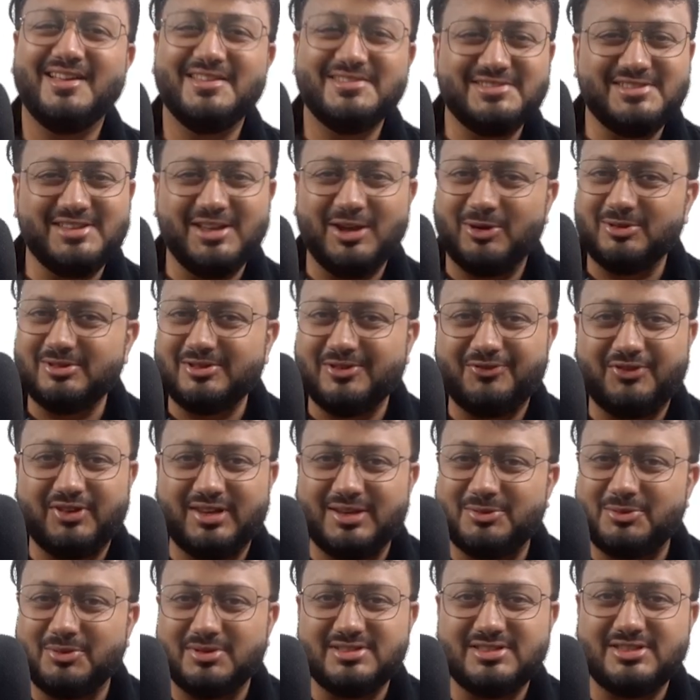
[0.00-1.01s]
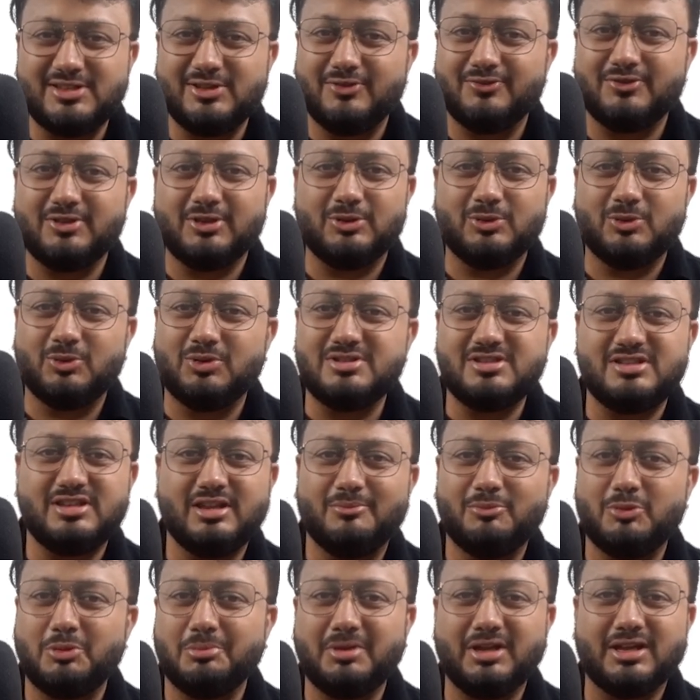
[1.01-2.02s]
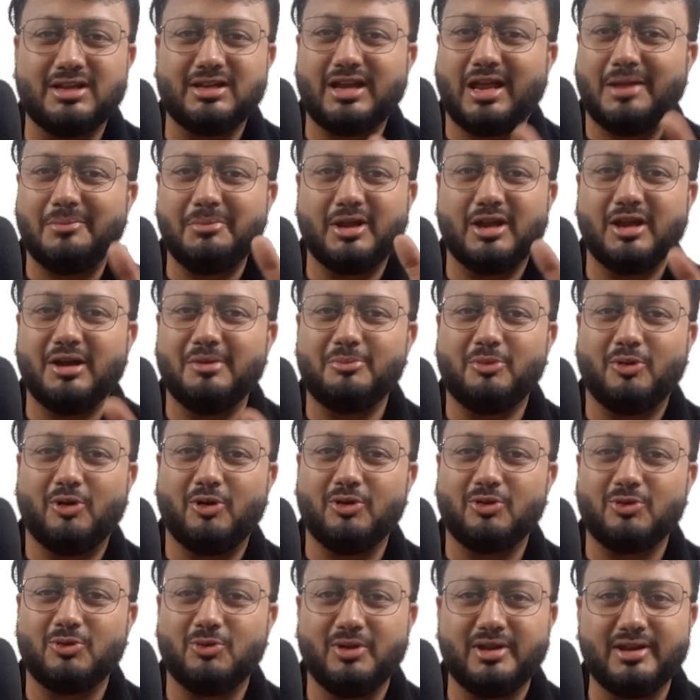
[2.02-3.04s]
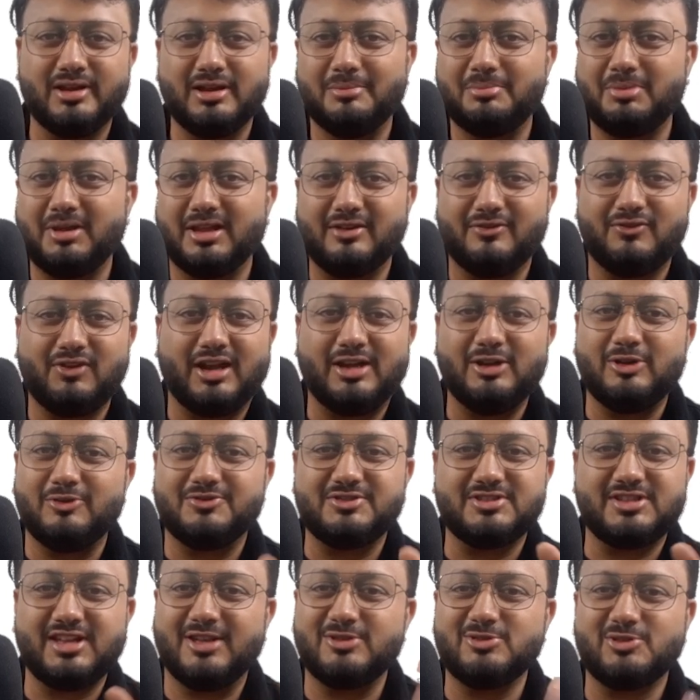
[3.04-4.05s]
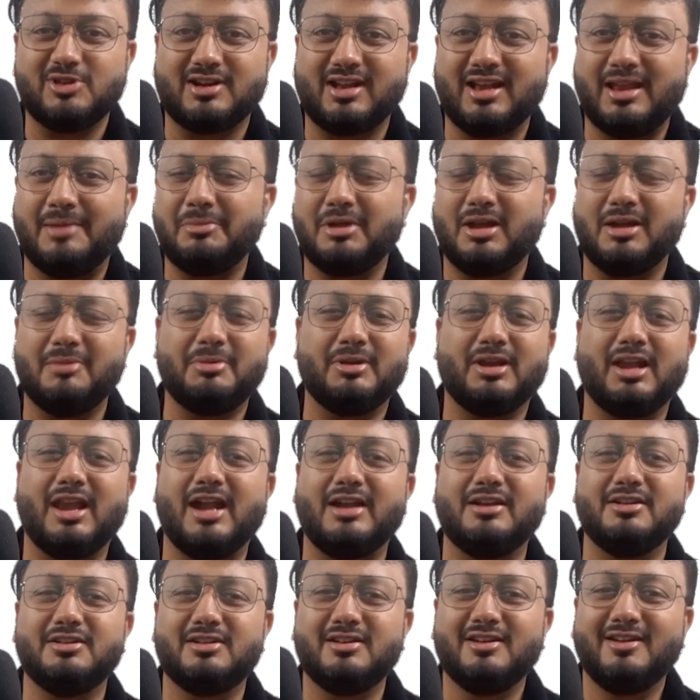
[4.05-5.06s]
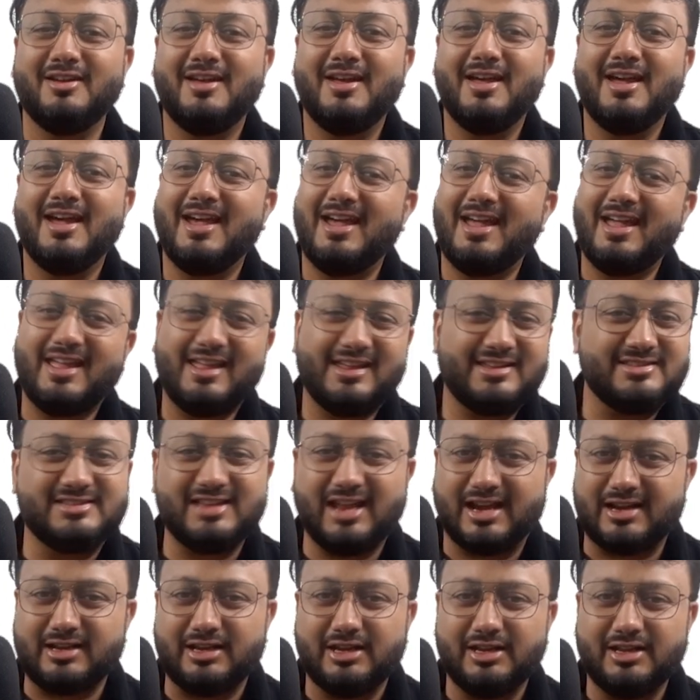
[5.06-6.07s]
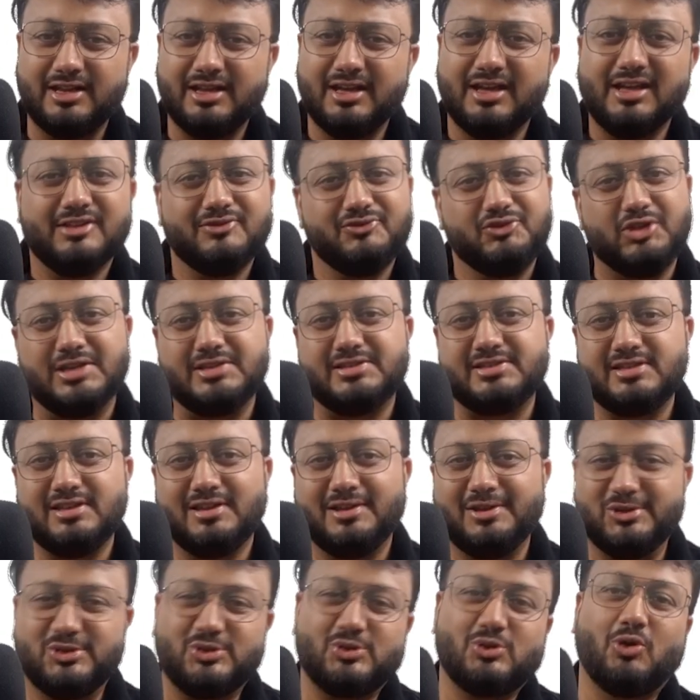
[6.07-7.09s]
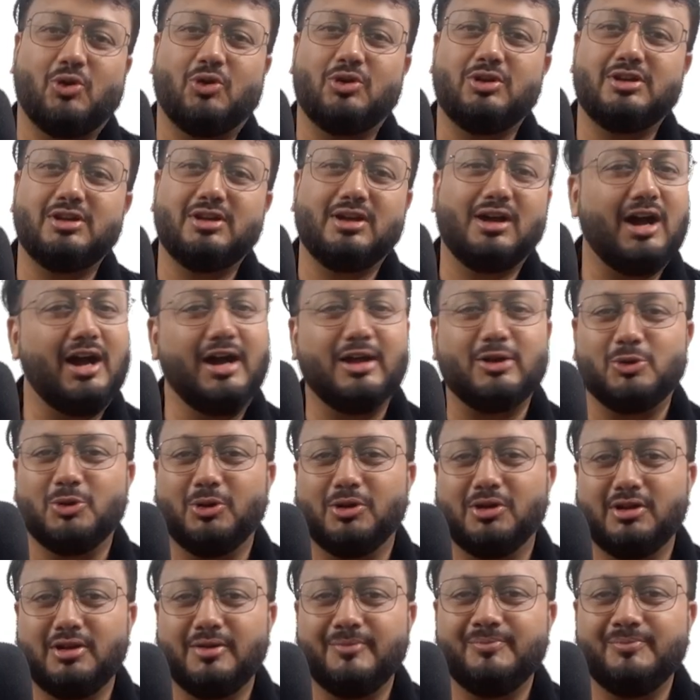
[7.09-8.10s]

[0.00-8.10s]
See how the frequency of the notes seem to be climbing up or going up like a flight of stairs or climbing up a ladder? Exactly. This is called Aaroha.